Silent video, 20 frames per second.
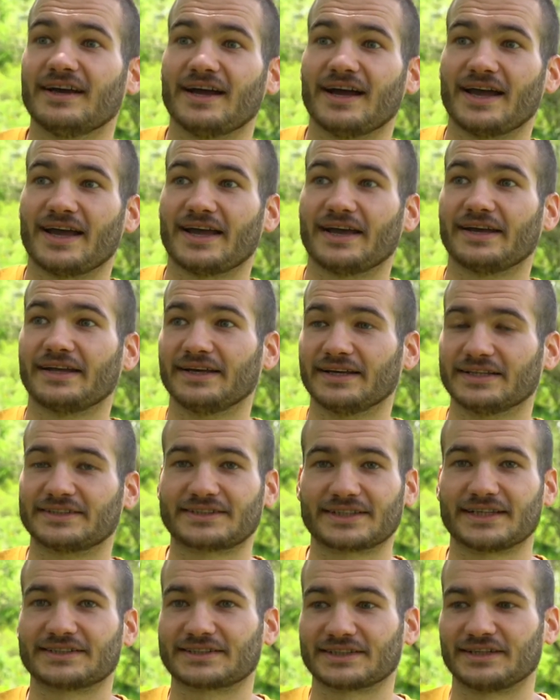and
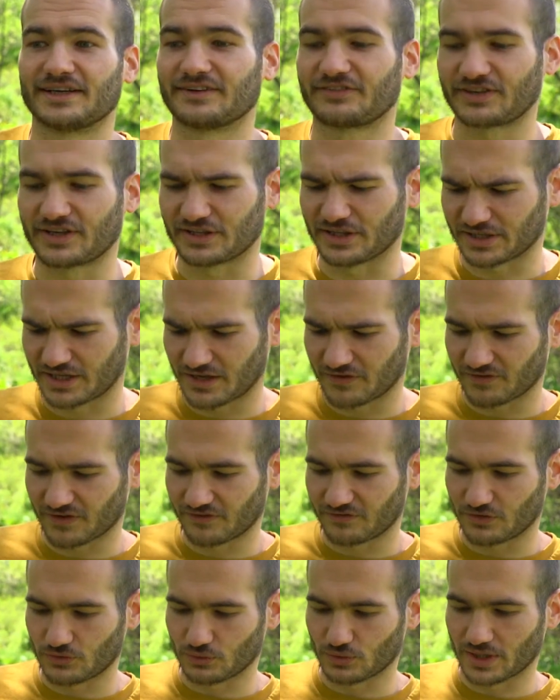it's enough that, like, even
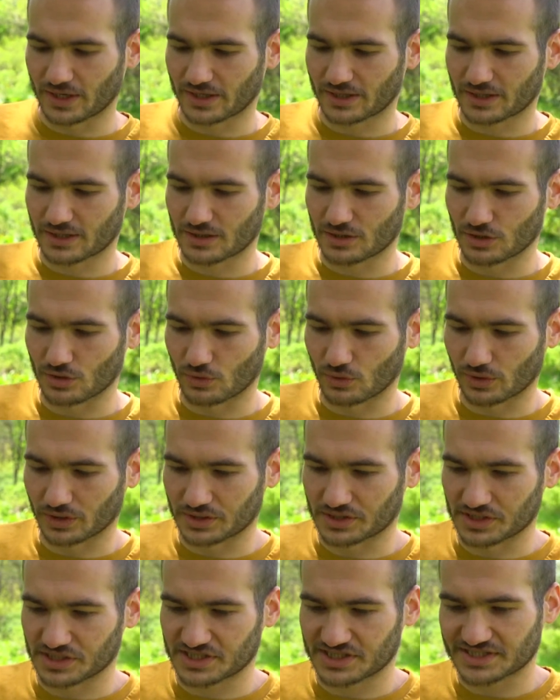if you, like, you know, like,
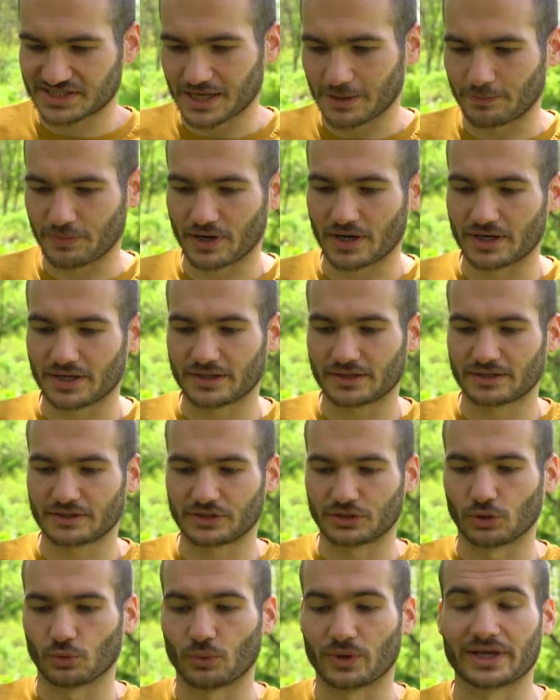just step on it,
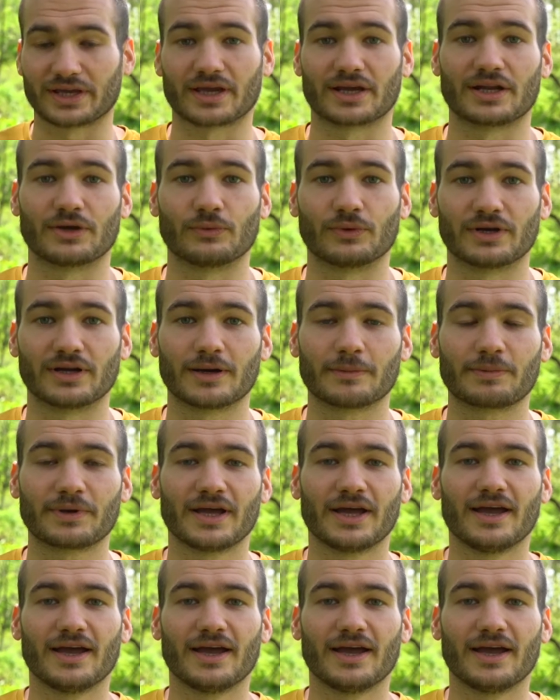you'll wake anyone up.